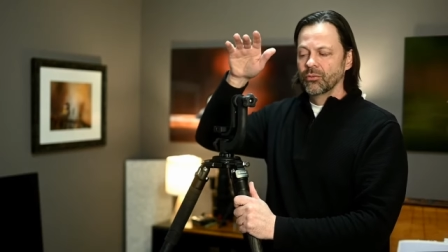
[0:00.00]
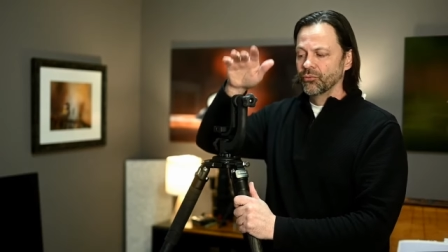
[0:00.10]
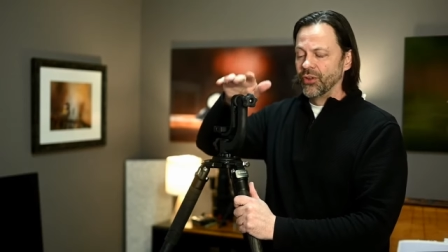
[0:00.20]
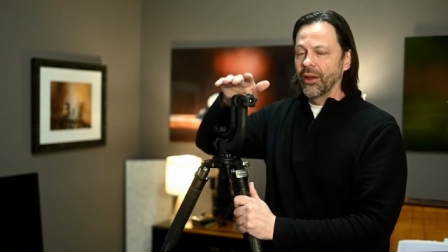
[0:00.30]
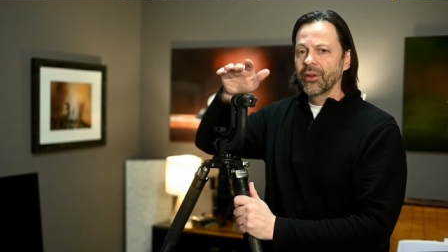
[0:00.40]

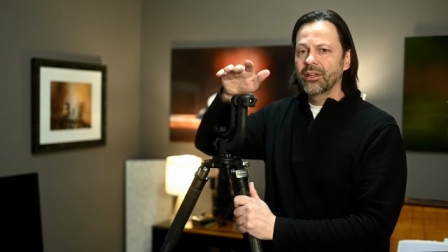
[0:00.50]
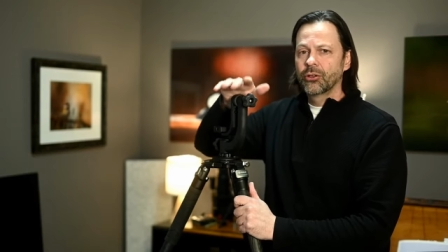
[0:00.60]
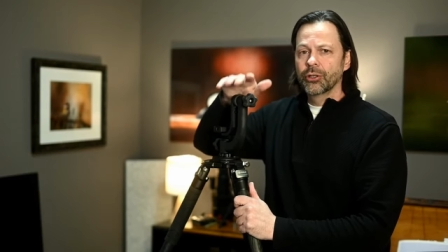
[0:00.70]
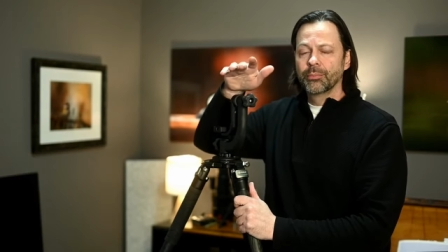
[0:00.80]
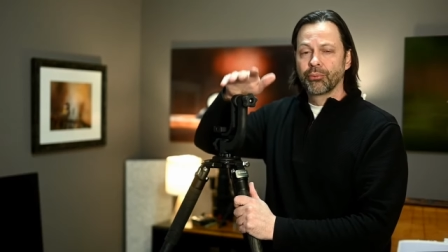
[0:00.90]
Very
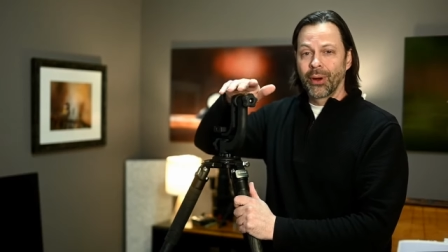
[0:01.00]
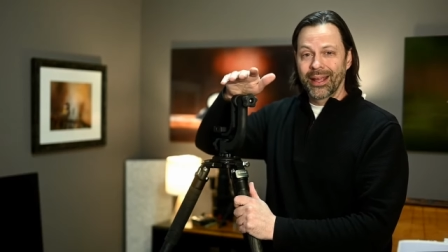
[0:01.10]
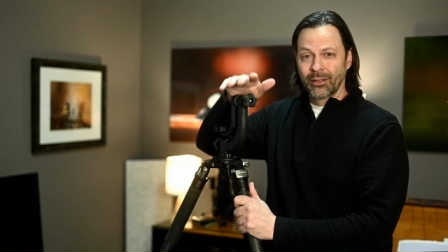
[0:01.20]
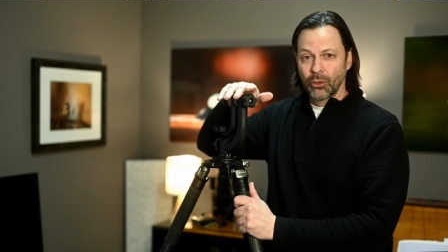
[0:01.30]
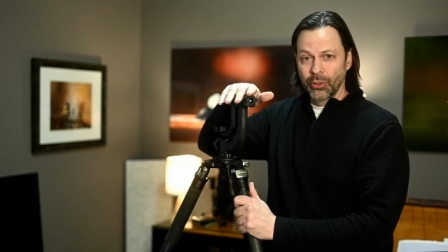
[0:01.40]
good
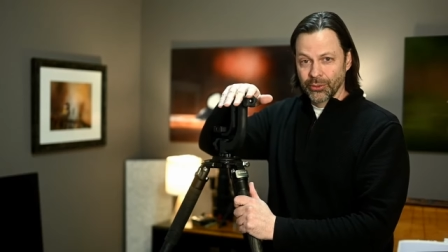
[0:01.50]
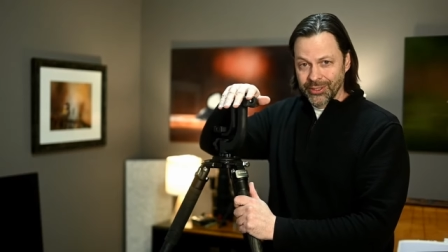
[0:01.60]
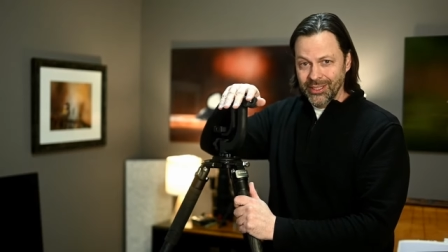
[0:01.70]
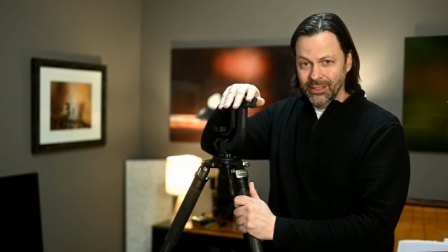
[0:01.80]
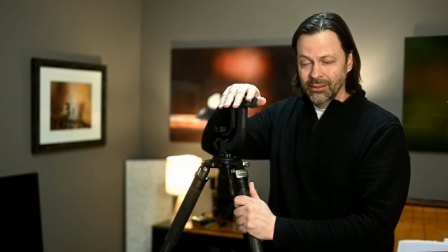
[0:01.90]
brand
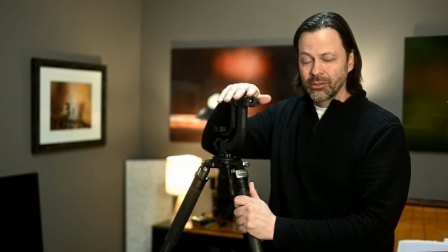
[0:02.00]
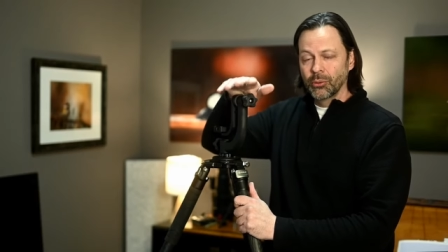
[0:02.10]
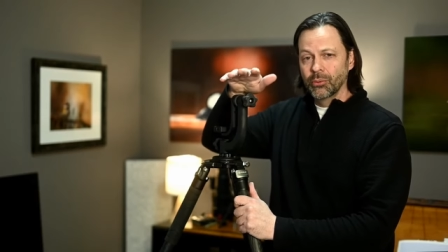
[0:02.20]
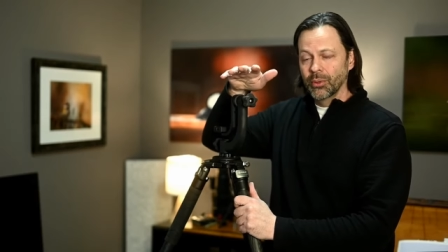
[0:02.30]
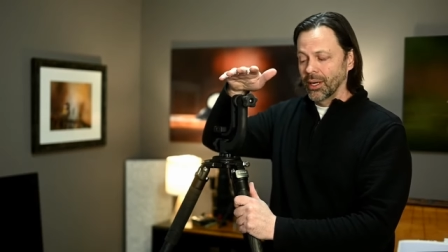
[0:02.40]
loyalty.
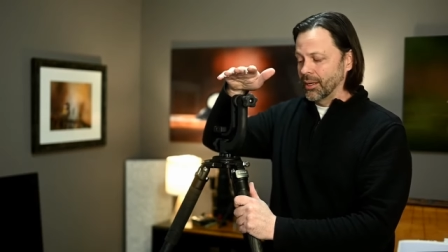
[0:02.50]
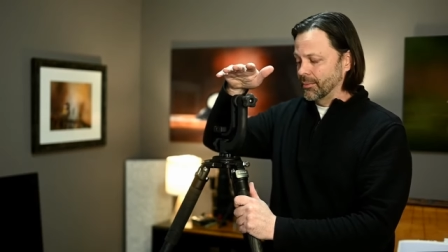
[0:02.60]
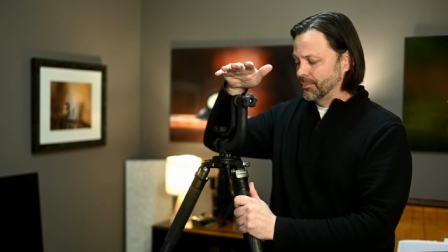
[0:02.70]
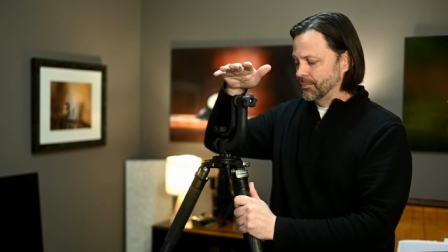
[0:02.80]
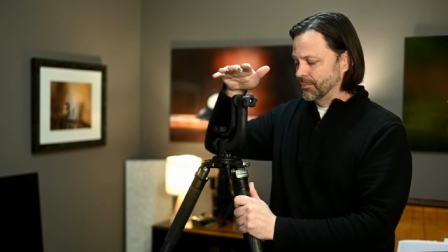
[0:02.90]
So uh,
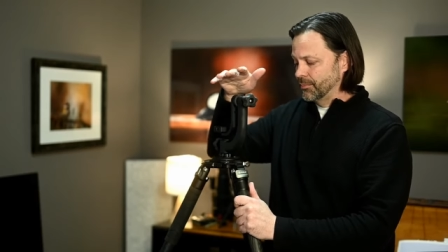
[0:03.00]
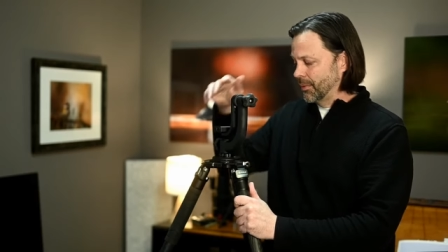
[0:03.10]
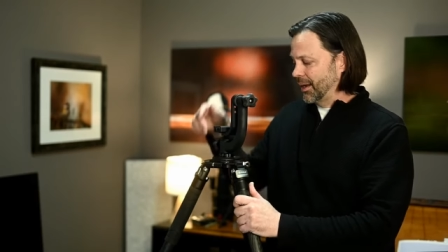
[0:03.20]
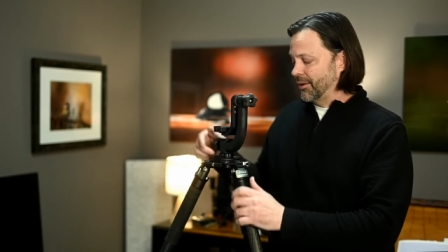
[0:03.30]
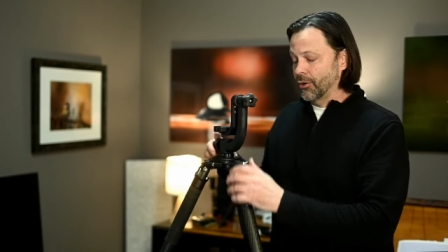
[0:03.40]

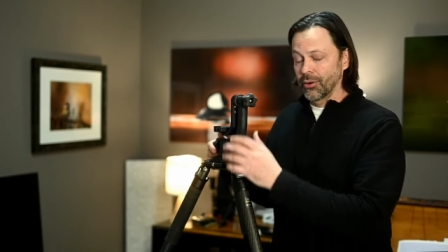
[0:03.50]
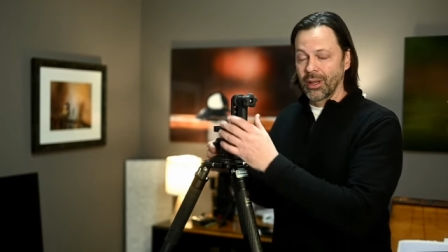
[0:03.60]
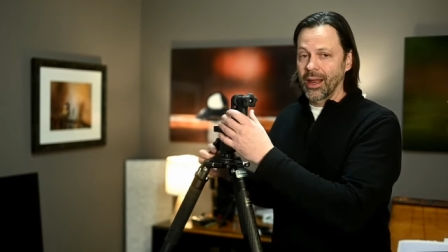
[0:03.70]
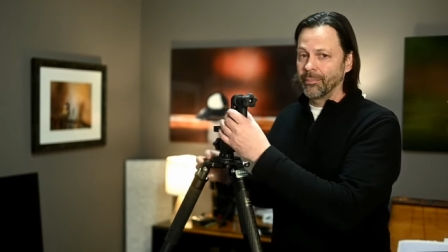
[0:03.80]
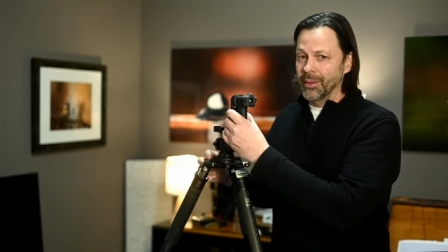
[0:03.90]
I heard a
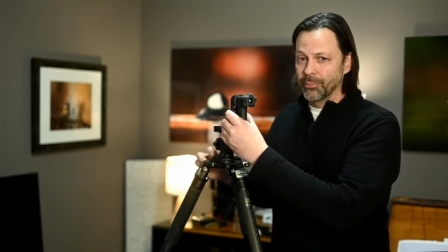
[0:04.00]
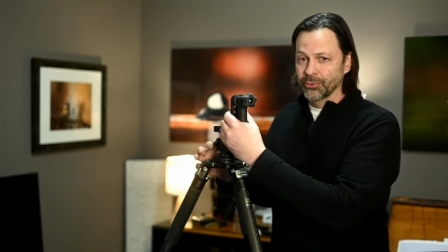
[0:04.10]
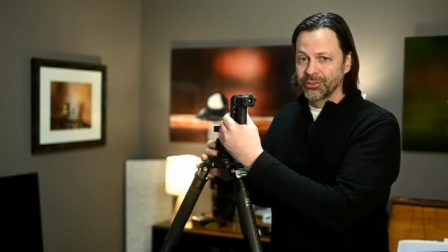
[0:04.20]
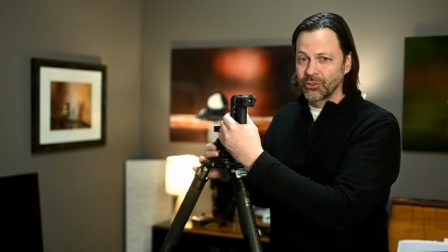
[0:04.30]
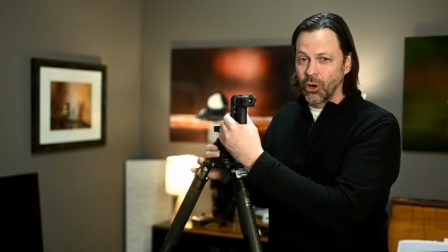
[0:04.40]
lot of
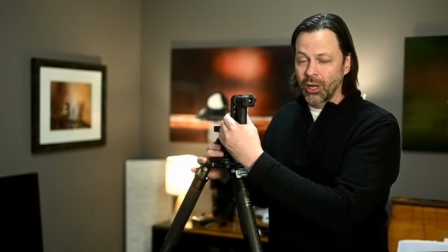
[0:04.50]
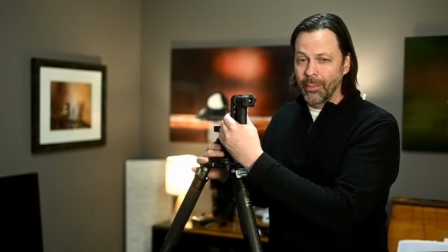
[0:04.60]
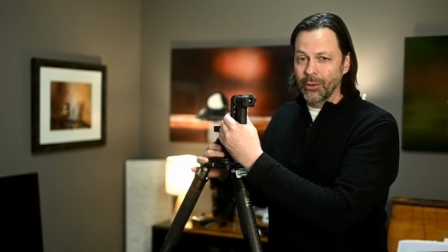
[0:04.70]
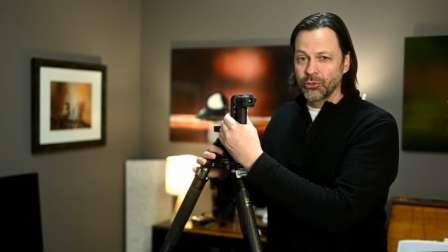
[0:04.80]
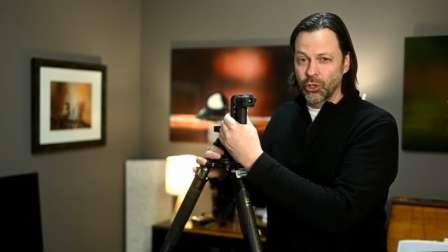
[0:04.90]
people talk
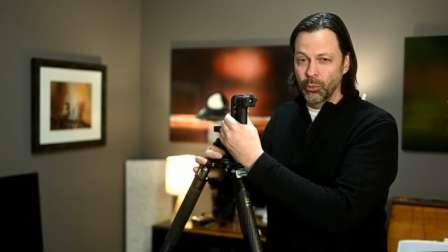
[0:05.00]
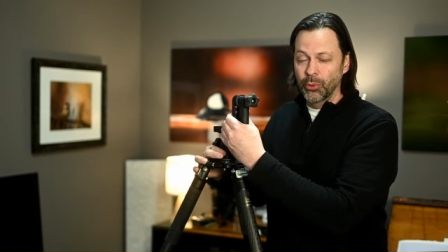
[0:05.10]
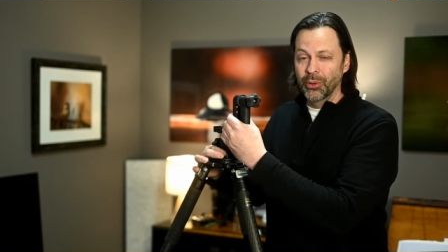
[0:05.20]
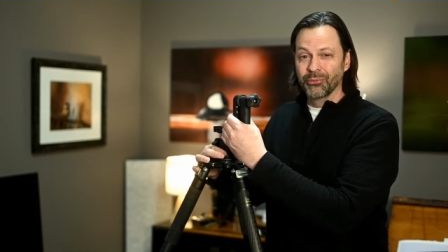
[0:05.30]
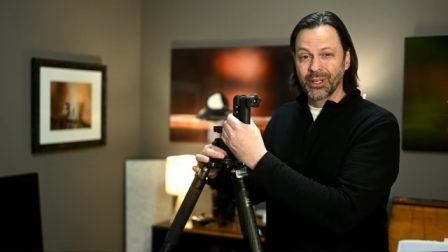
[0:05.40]
about
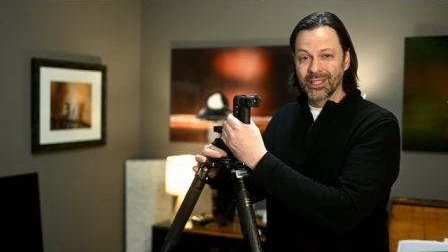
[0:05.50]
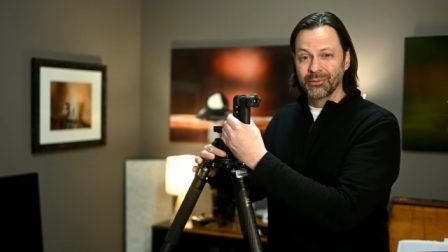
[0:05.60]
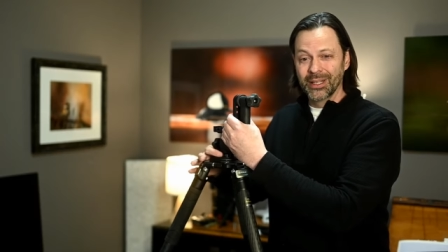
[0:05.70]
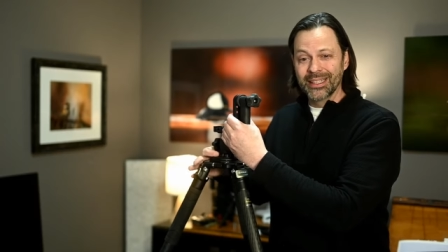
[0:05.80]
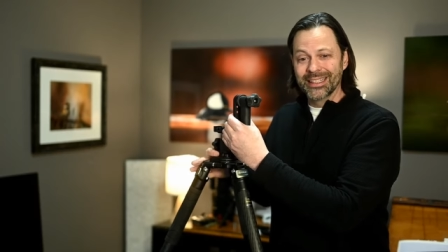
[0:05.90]
Jobu and really,
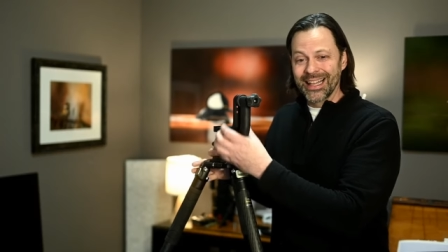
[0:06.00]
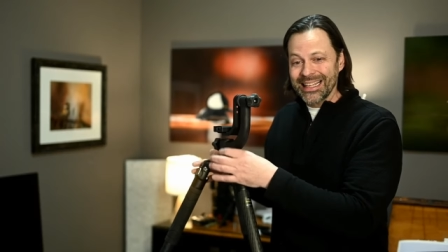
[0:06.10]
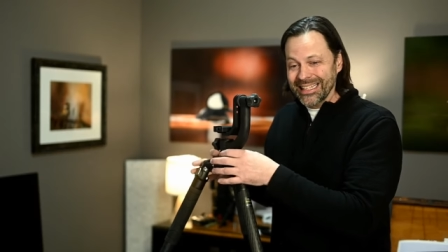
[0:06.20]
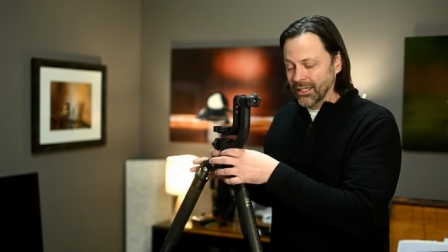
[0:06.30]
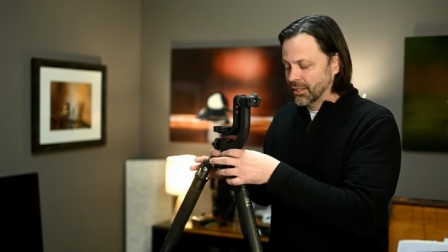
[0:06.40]
really
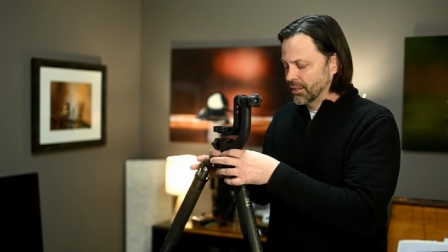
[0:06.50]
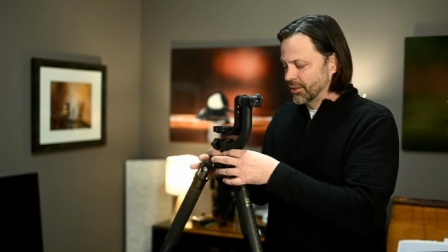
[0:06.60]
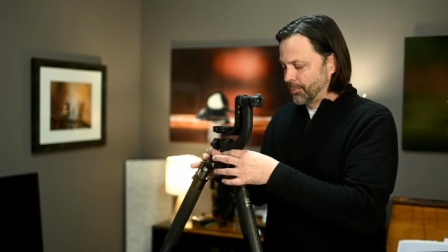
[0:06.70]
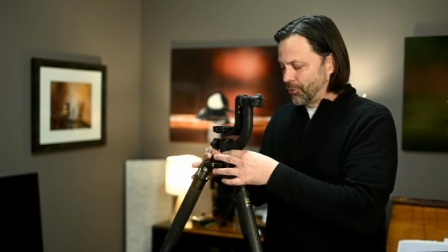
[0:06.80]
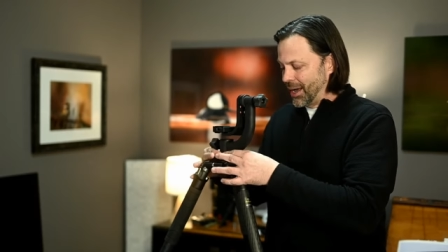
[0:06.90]
like
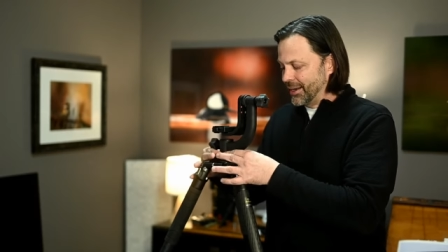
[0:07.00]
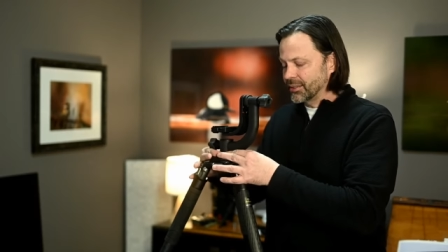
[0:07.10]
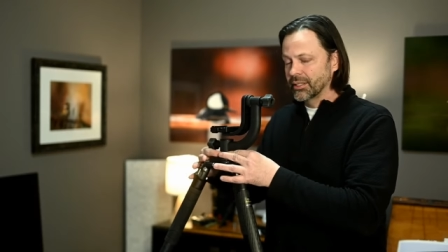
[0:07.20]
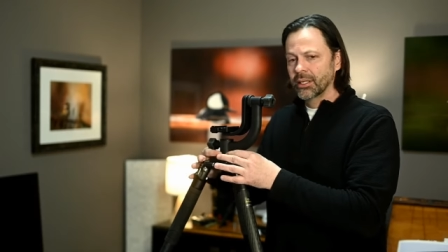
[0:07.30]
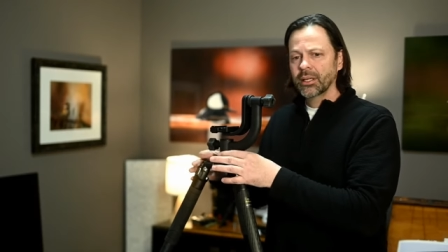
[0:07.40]
the product.